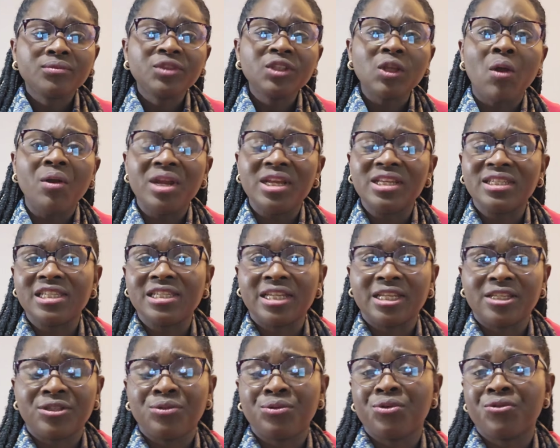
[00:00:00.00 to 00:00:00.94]
Honestly,
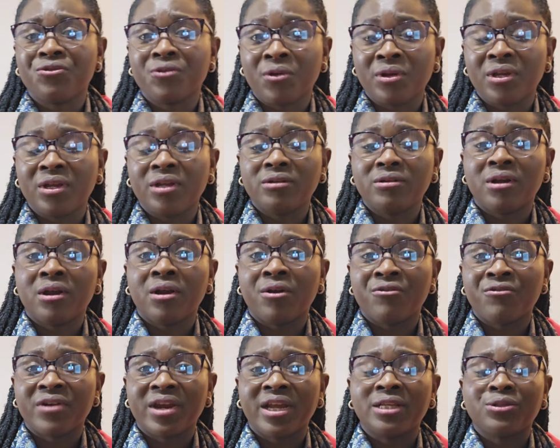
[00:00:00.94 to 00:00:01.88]
there's no wrong
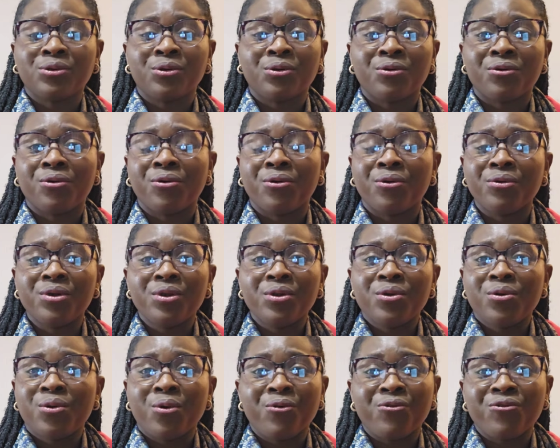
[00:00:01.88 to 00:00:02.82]
right or
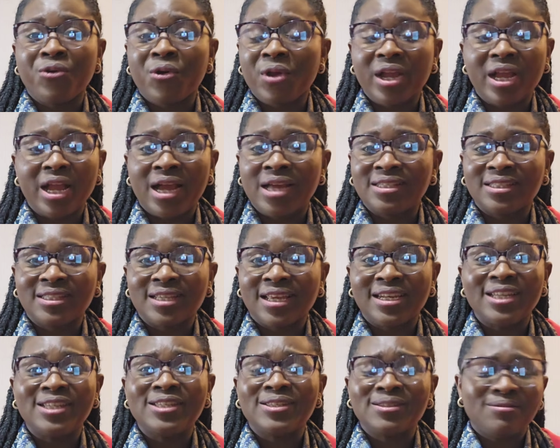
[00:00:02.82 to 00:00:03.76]
wrong answer.
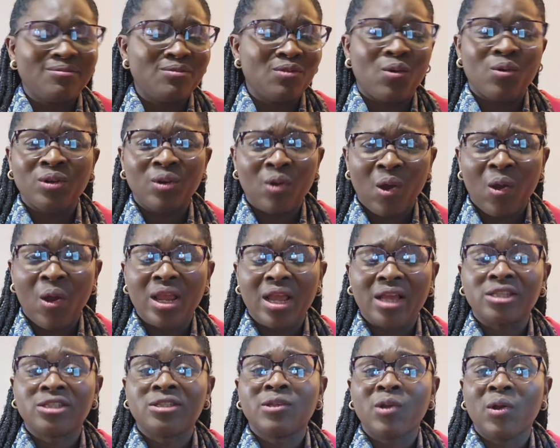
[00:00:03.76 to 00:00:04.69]

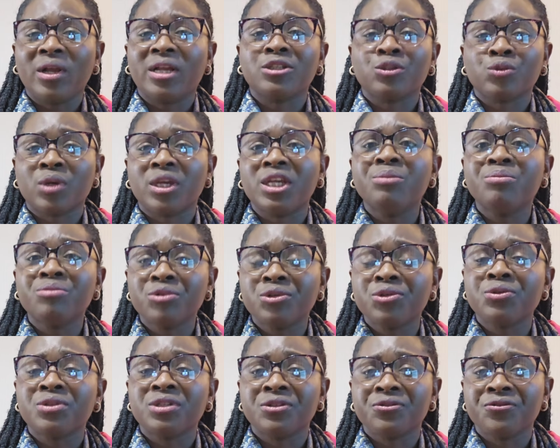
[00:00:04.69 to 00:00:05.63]
As long as you're able
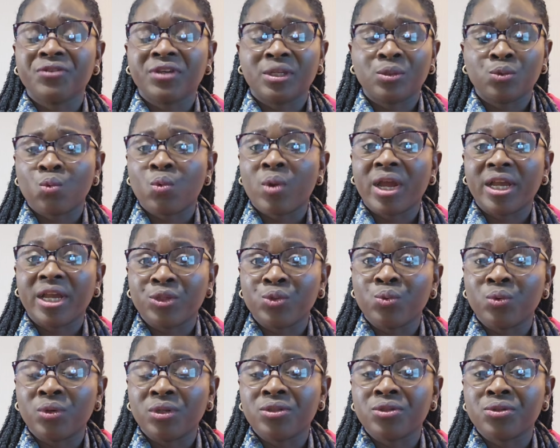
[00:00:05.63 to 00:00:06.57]
to defend why you
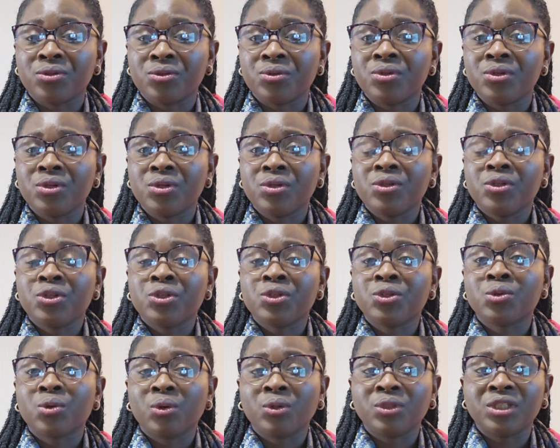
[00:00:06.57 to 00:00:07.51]
want to
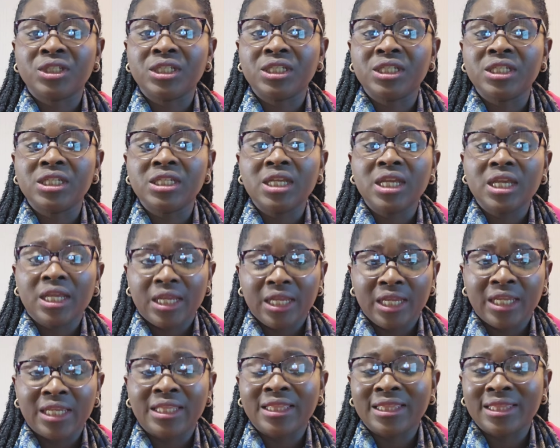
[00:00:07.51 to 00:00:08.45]
study
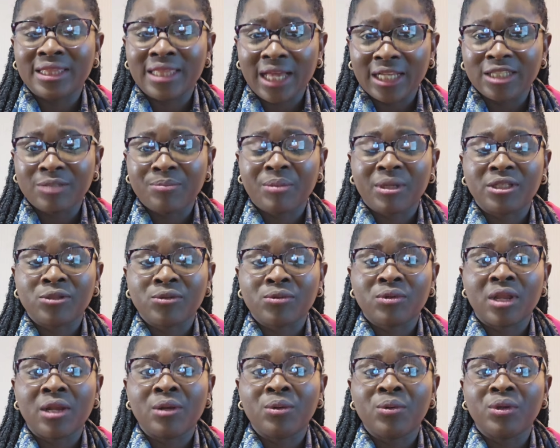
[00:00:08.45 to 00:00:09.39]
in that
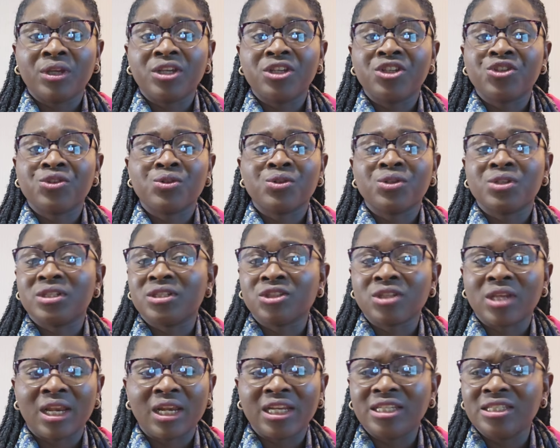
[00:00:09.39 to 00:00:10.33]
particular location, the
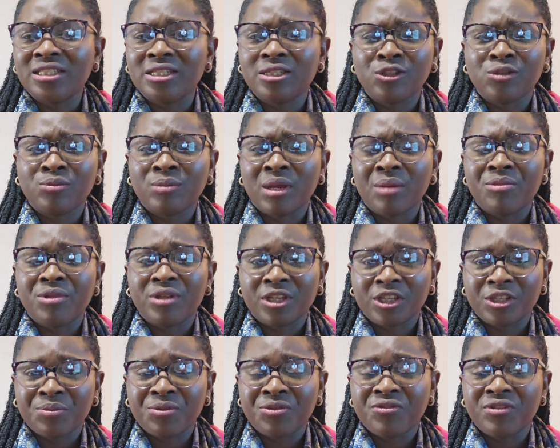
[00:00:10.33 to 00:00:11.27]
challenges you might be
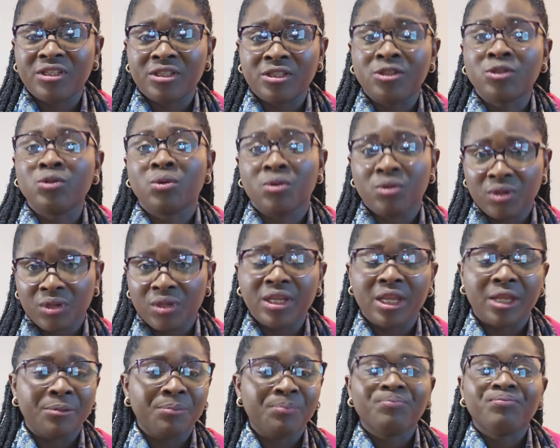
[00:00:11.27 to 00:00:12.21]
experiencing. So yeah,
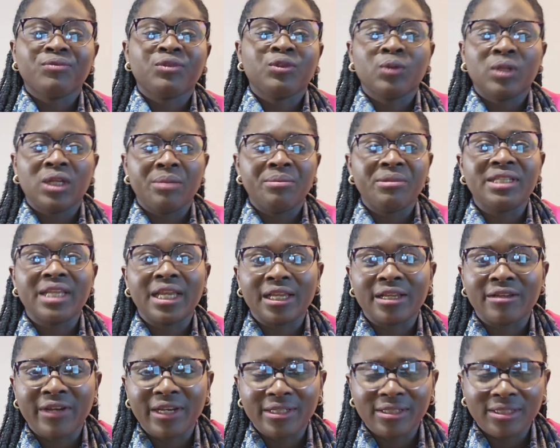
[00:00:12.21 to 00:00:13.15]
don't let me
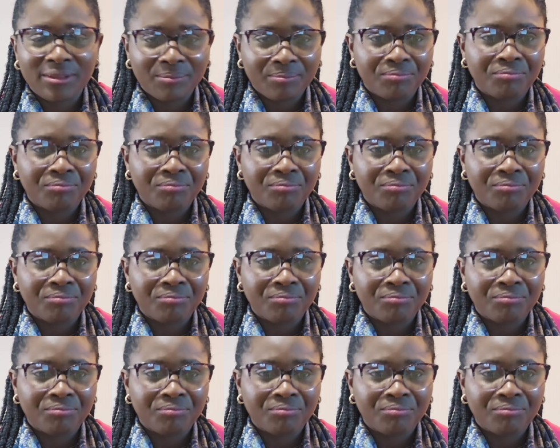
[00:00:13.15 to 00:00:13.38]
digress.